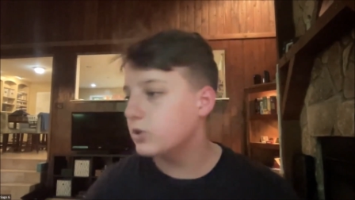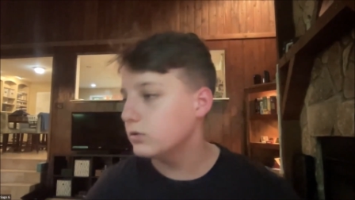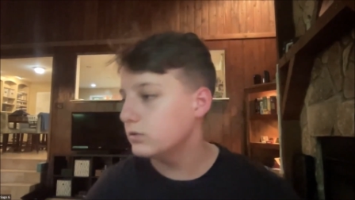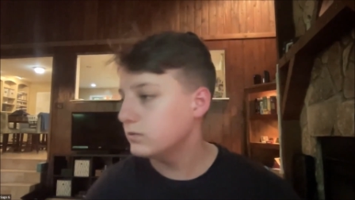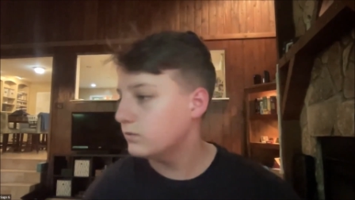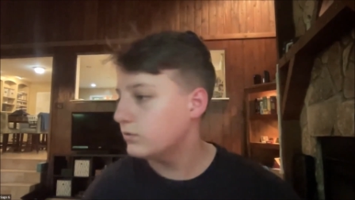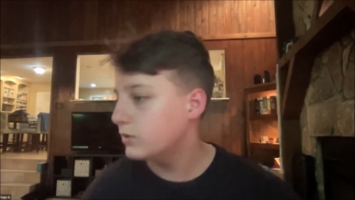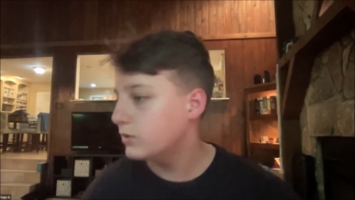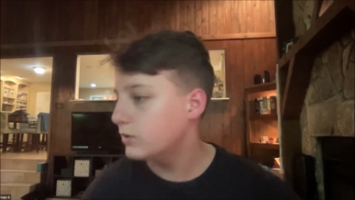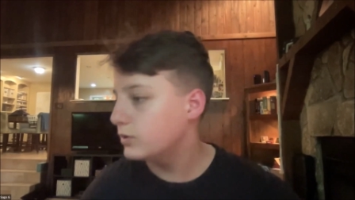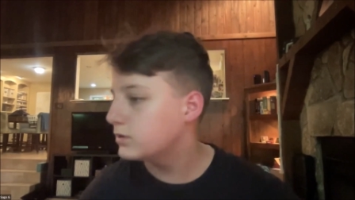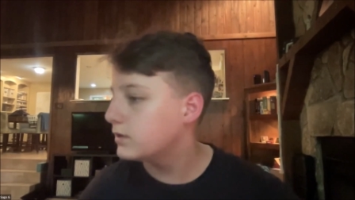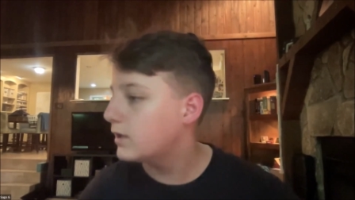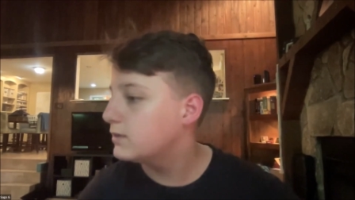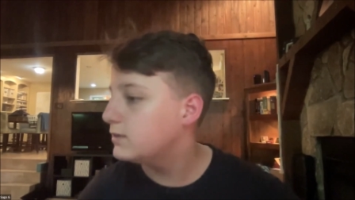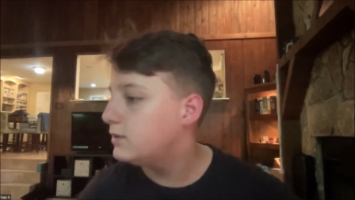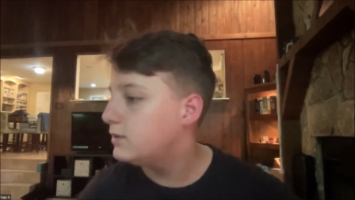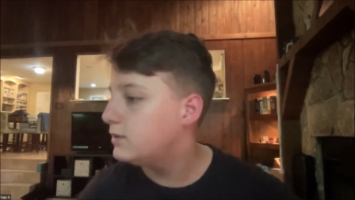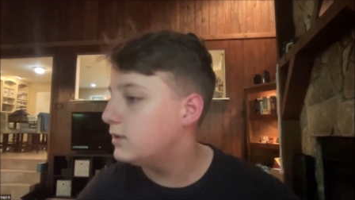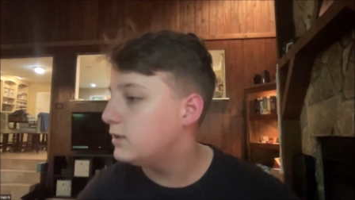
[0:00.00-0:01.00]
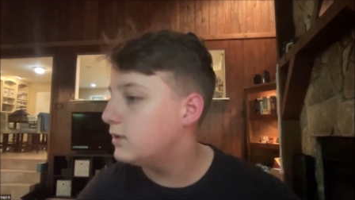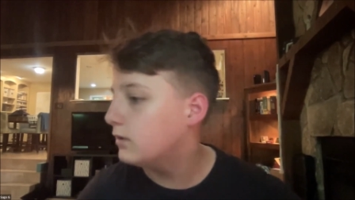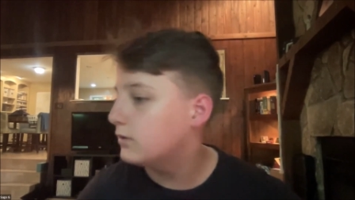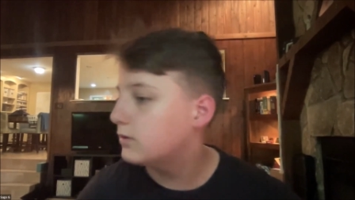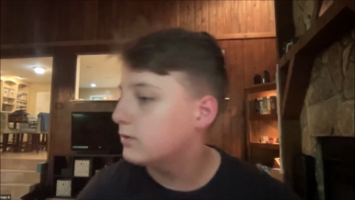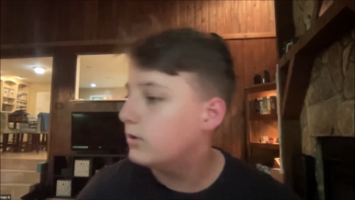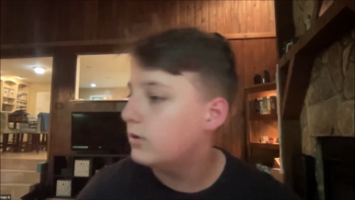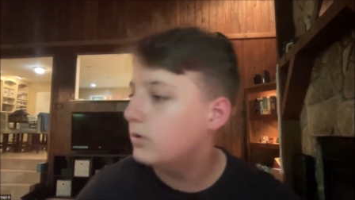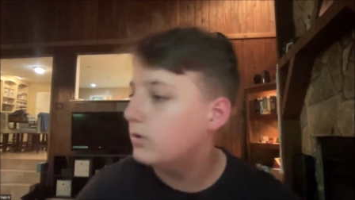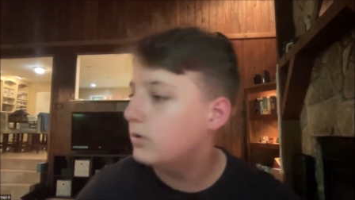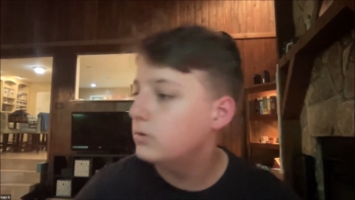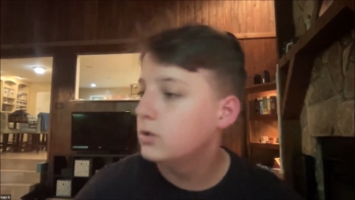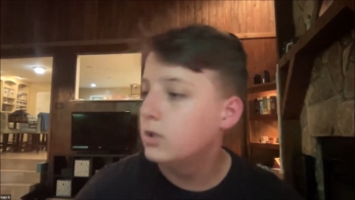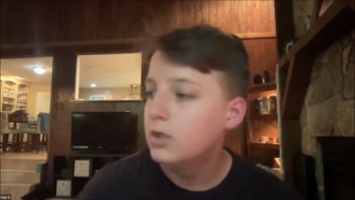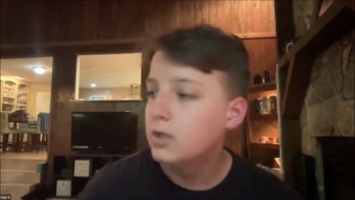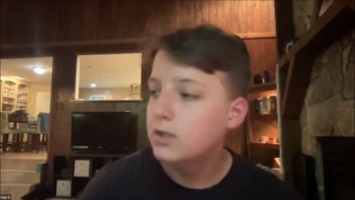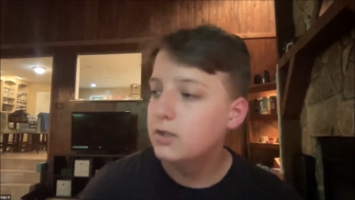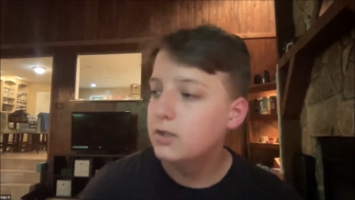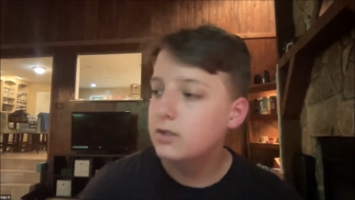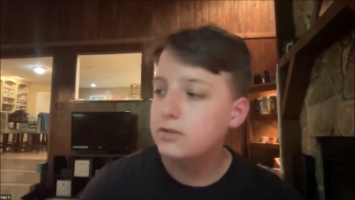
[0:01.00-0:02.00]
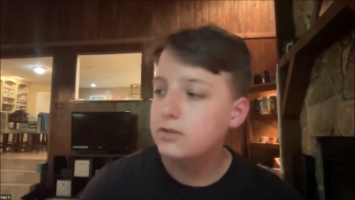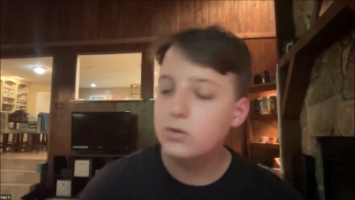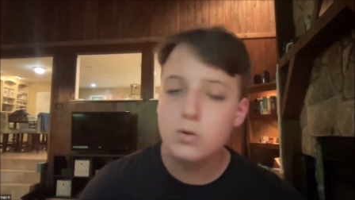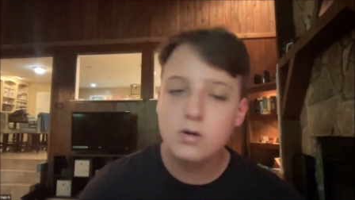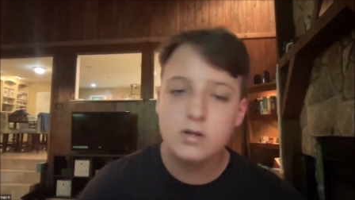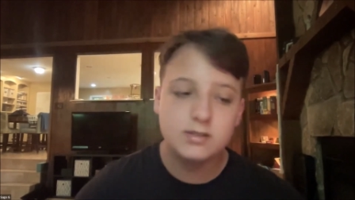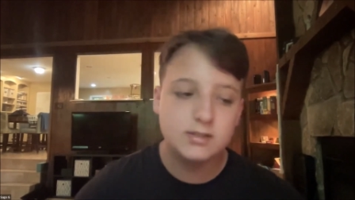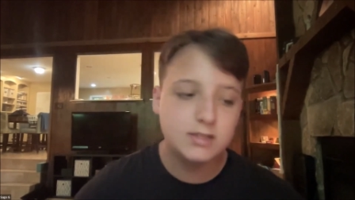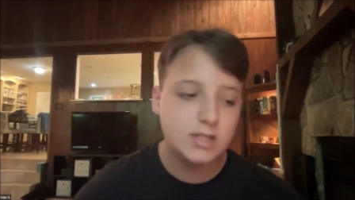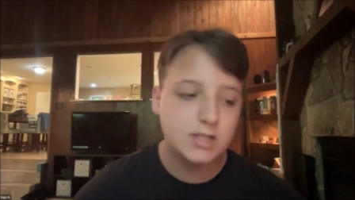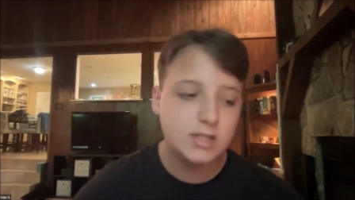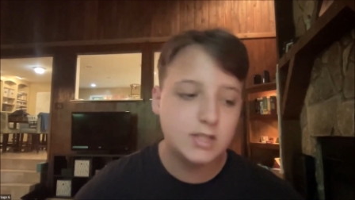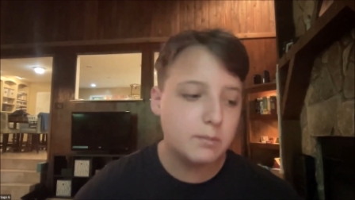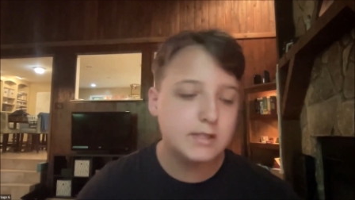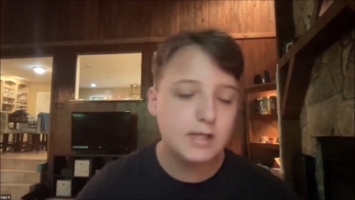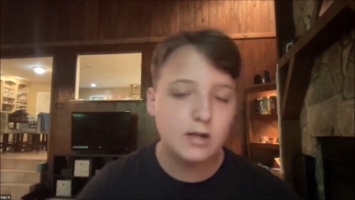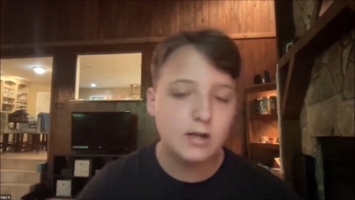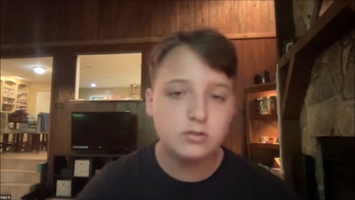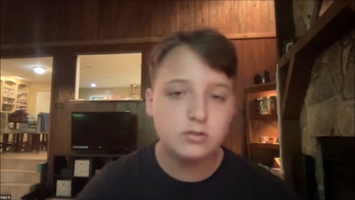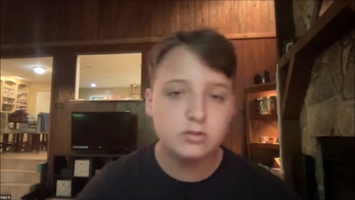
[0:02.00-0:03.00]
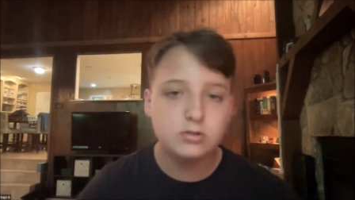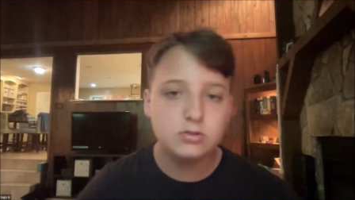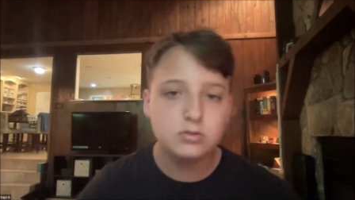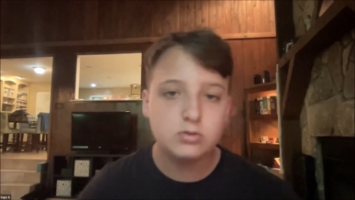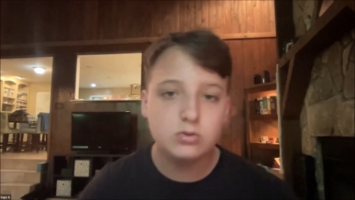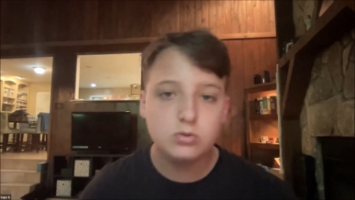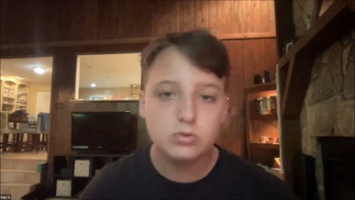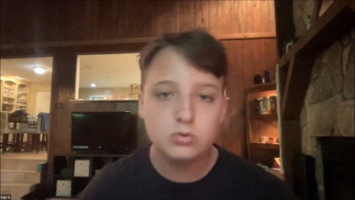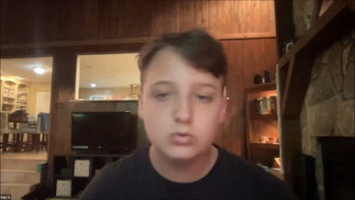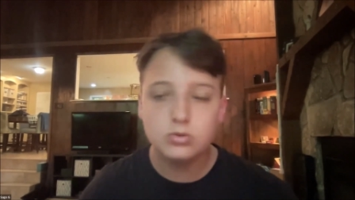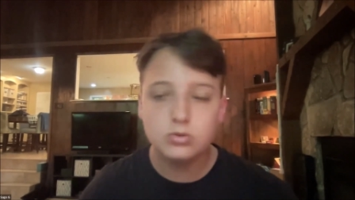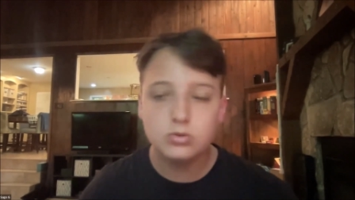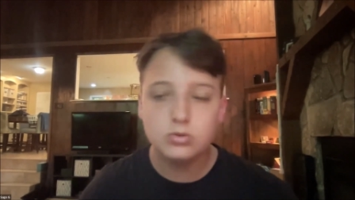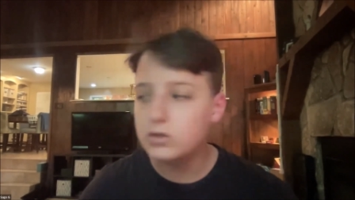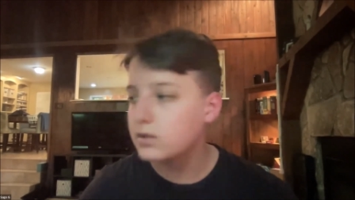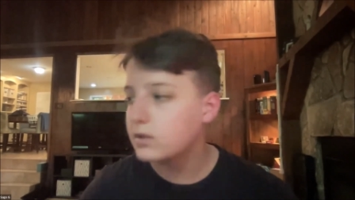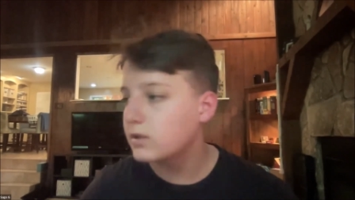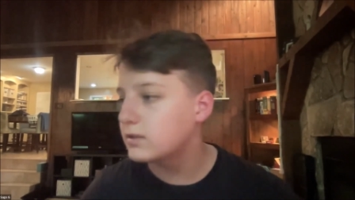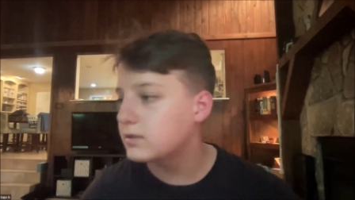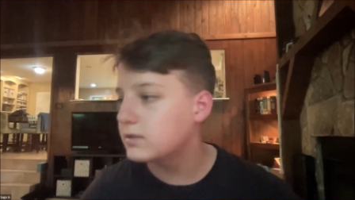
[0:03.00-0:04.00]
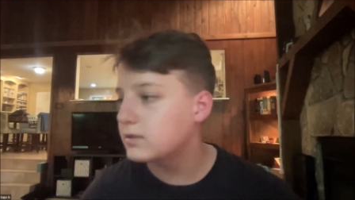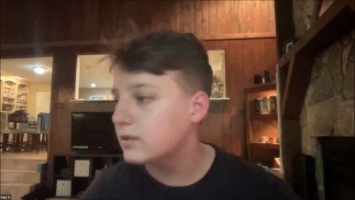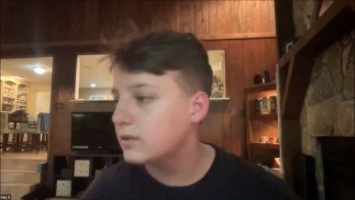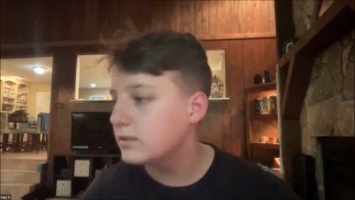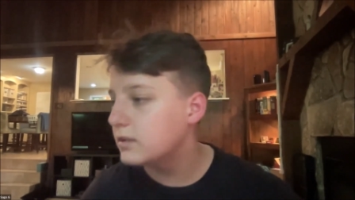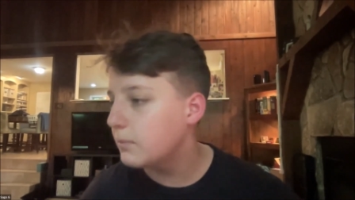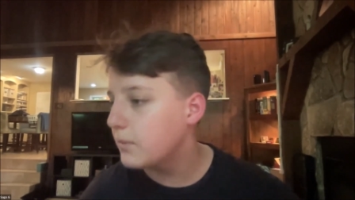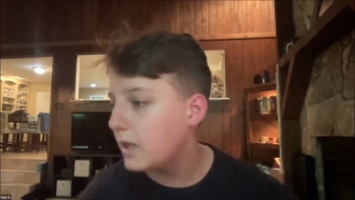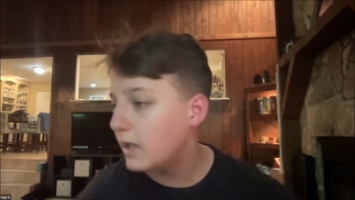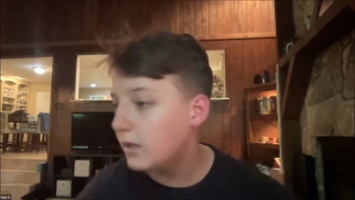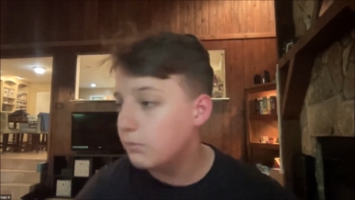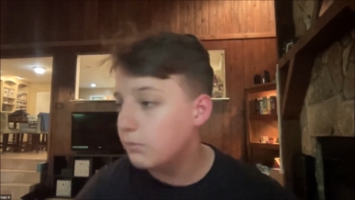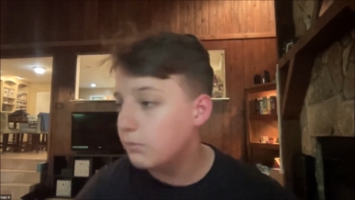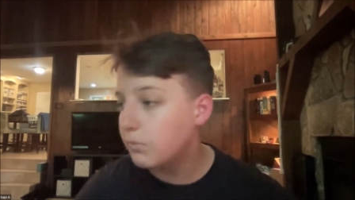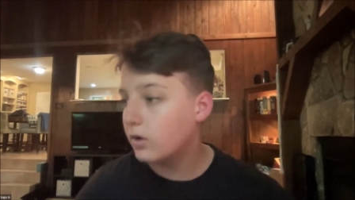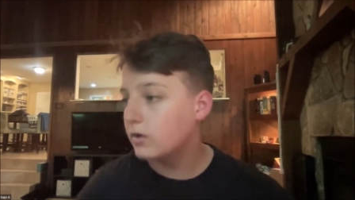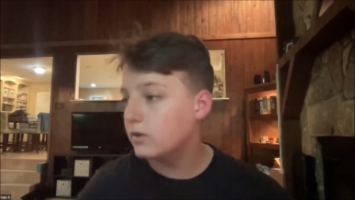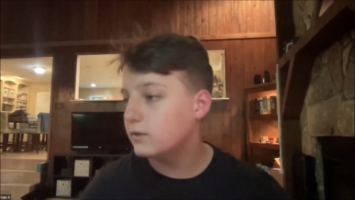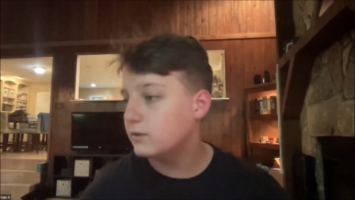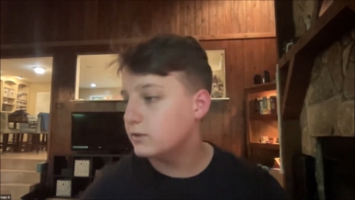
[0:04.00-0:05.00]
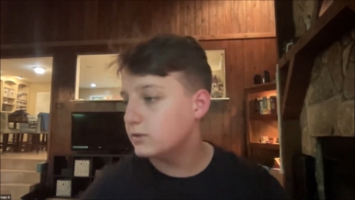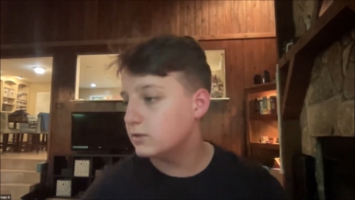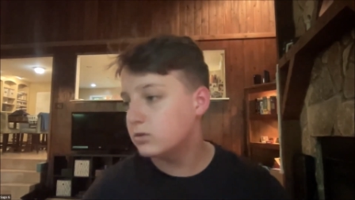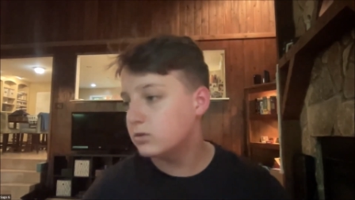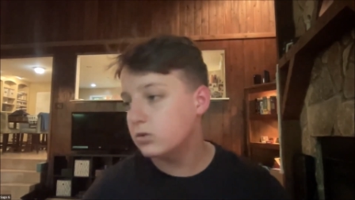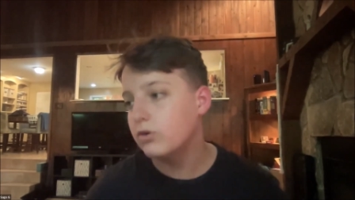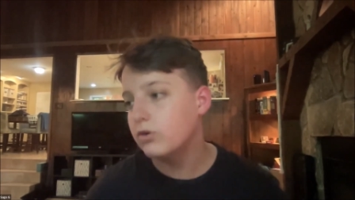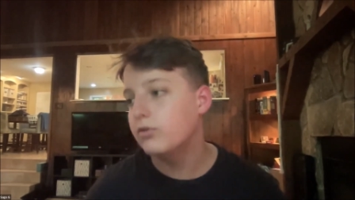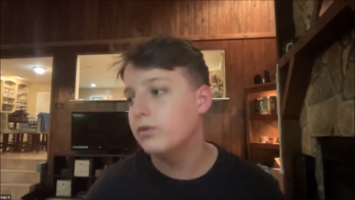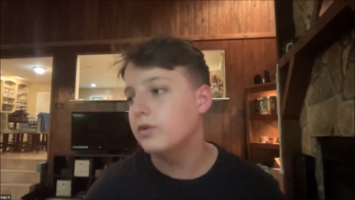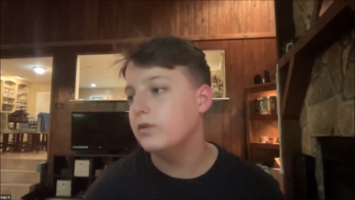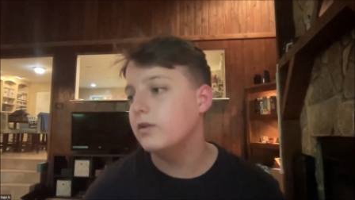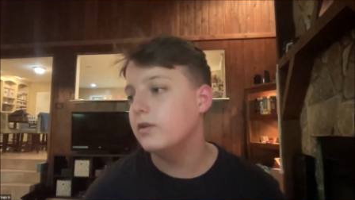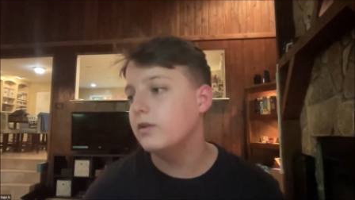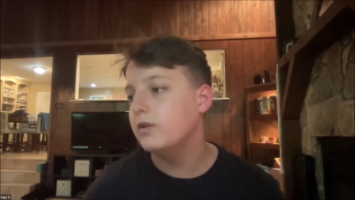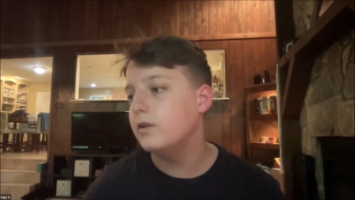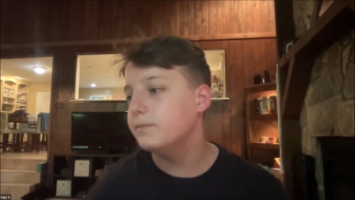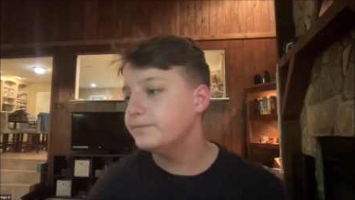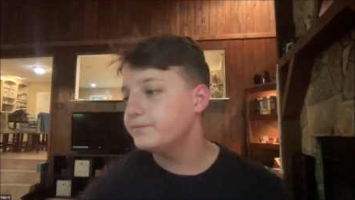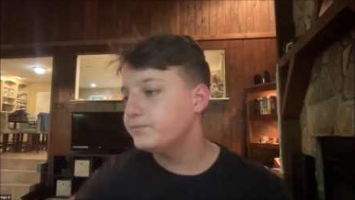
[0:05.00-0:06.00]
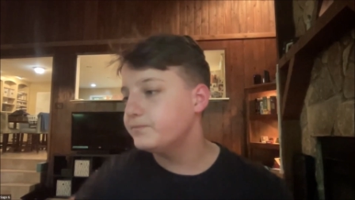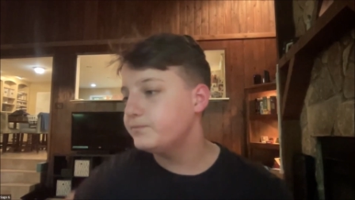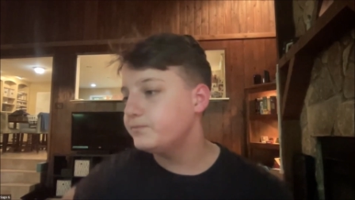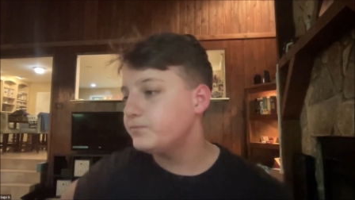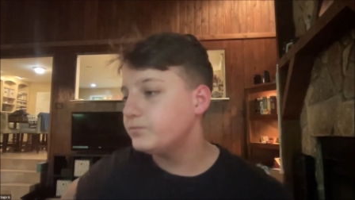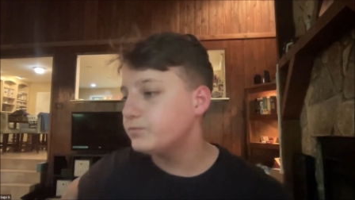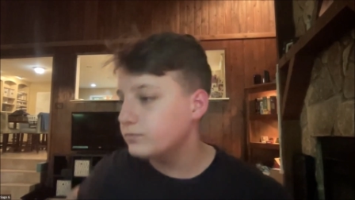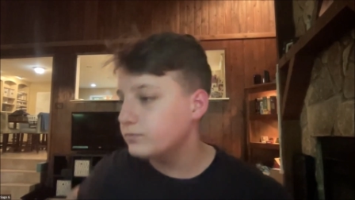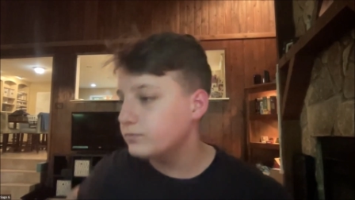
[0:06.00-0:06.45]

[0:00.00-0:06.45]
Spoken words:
and we'll start in verse 19. So we're just skipping down to, I guess, the main part of the story, really.